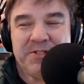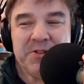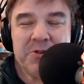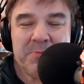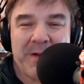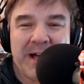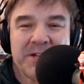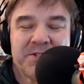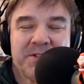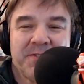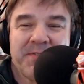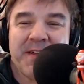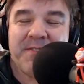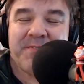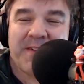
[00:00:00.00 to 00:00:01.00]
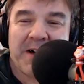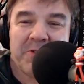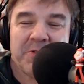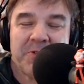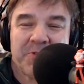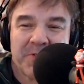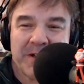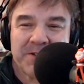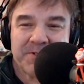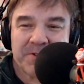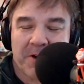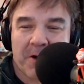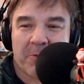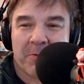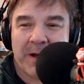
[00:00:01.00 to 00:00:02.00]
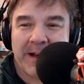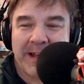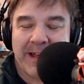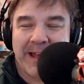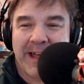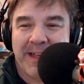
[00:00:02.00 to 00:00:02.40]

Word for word: Could you imagine if they found the treasure already